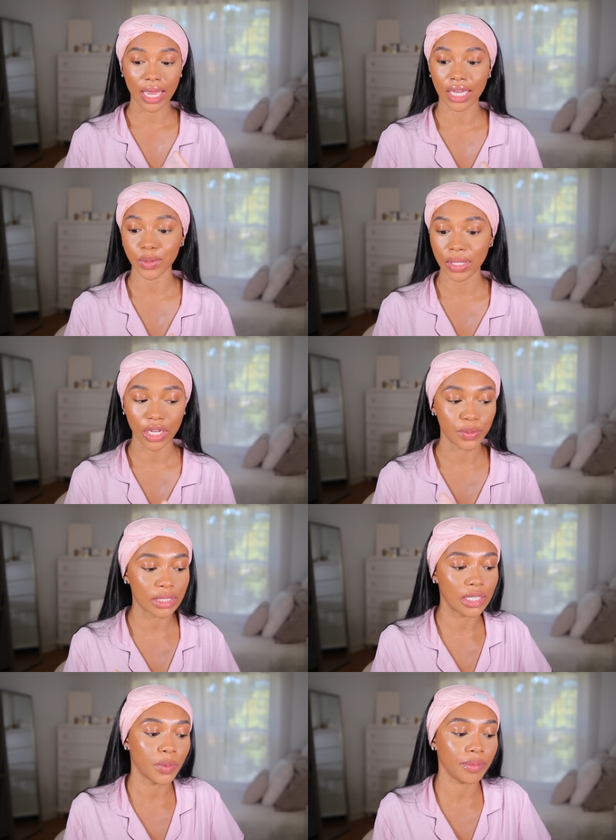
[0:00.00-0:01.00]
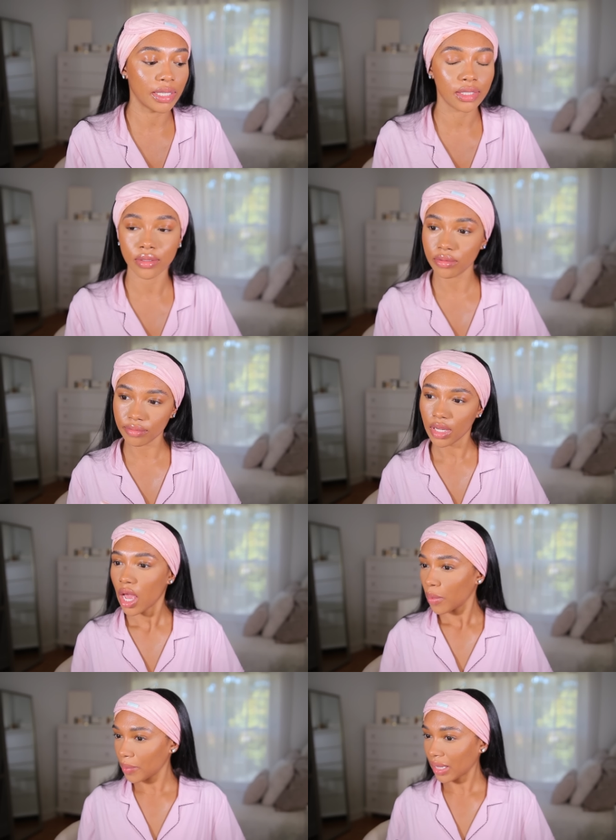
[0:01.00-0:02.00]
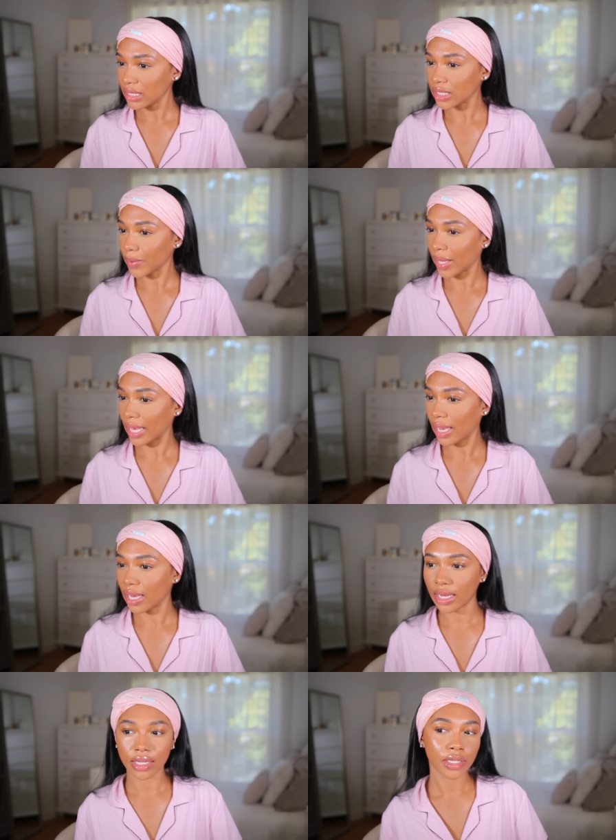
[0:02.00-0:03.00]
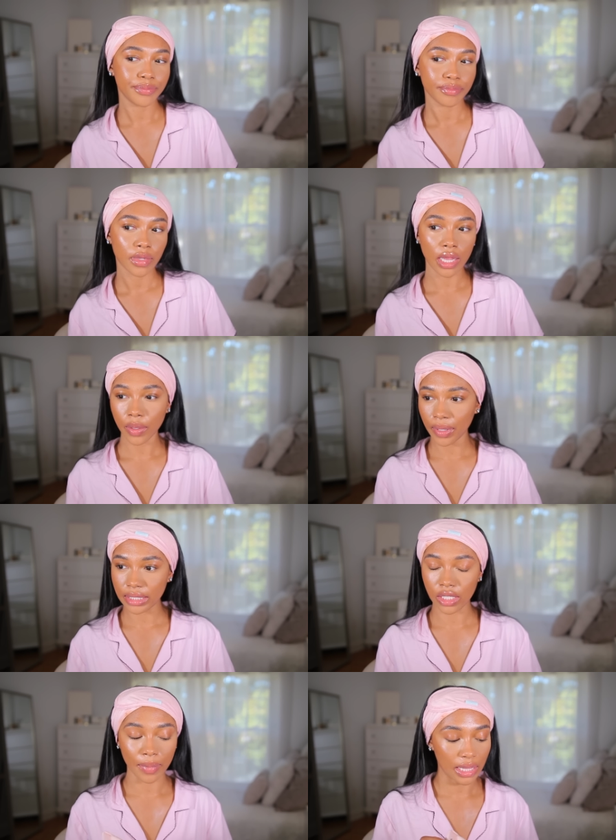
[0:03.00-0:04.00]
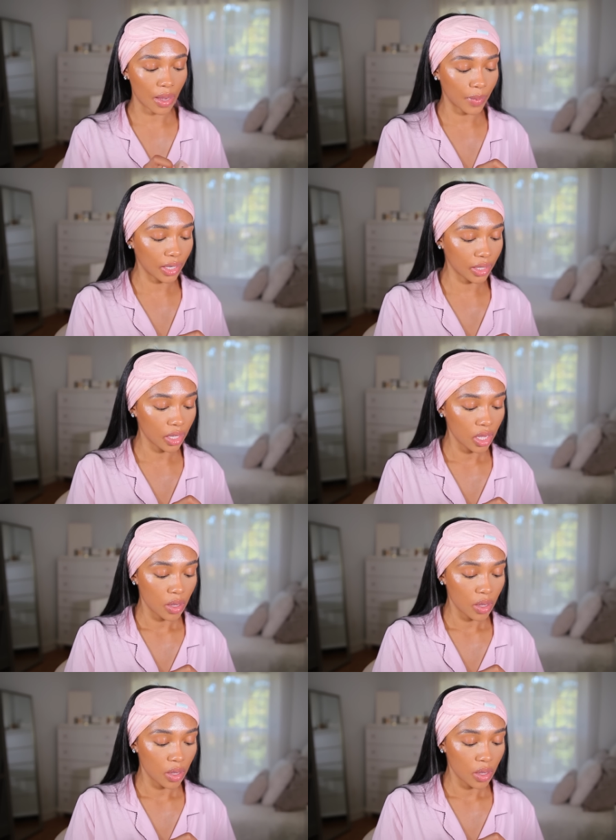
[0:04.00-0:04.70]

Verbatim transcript: I guess we're not using liquid blush. Mm, we probably still can. I think we could still make that work.